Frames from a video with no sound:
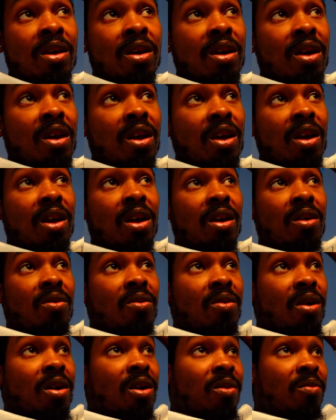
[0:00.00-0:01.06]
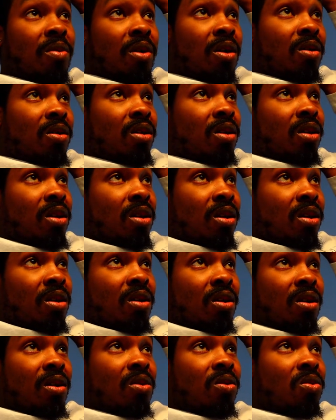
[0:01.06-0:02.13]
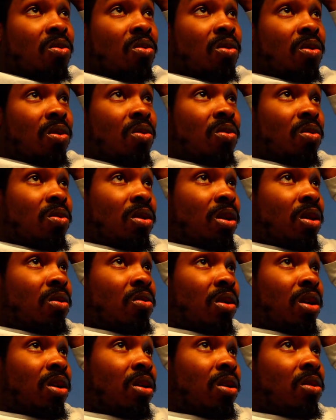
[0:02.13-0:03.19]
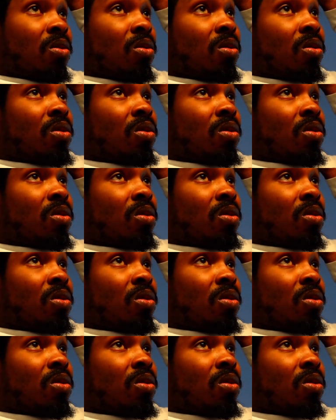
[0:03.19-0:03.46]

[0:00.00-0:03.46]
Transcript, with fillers: You ain't gotta worry about that. There we go.